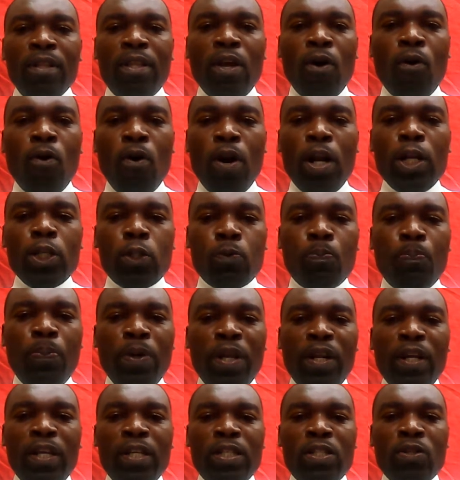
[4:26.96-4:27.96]
The Holy
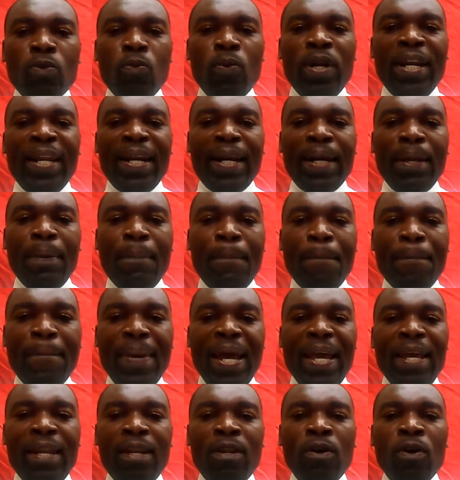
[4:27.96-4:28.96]
Spirit will
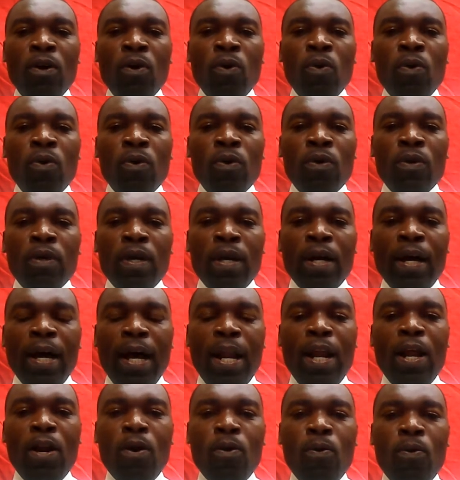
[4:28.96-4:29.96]
remain.
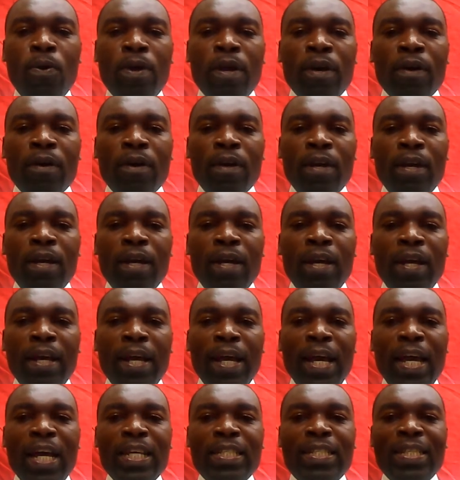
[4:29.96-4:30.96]
Hallelujah.
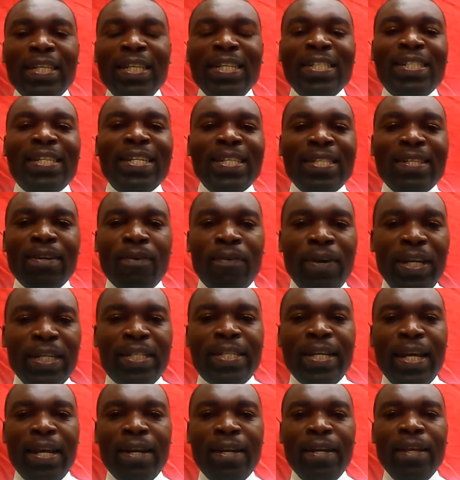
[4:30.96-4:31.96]
As it is
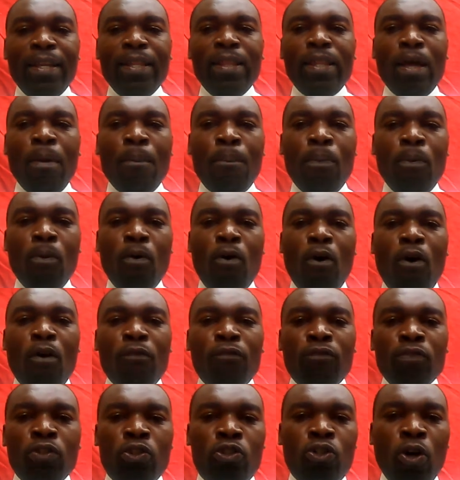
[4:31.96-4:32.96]
written in the book
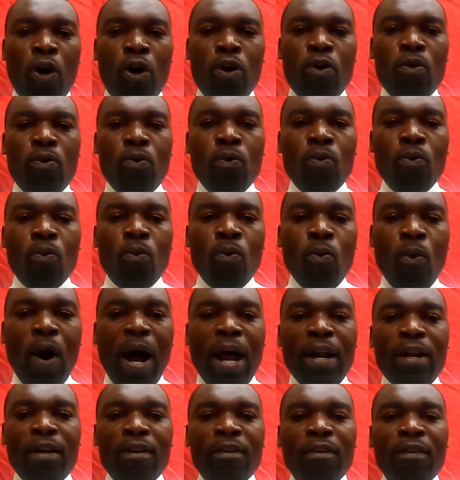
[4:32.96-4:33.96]
of John
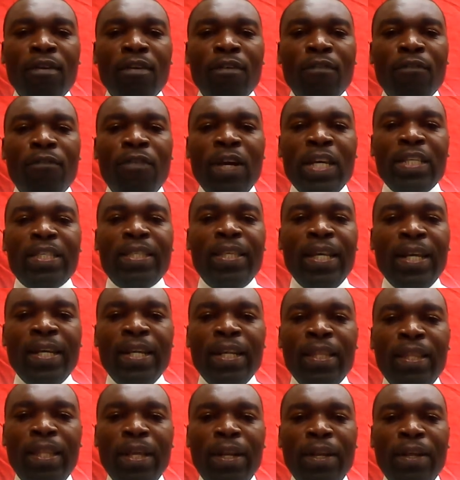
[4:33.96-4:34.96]
1, verse
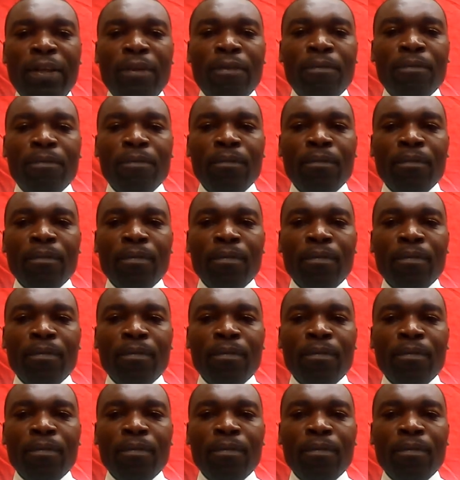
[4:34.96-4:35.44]
33.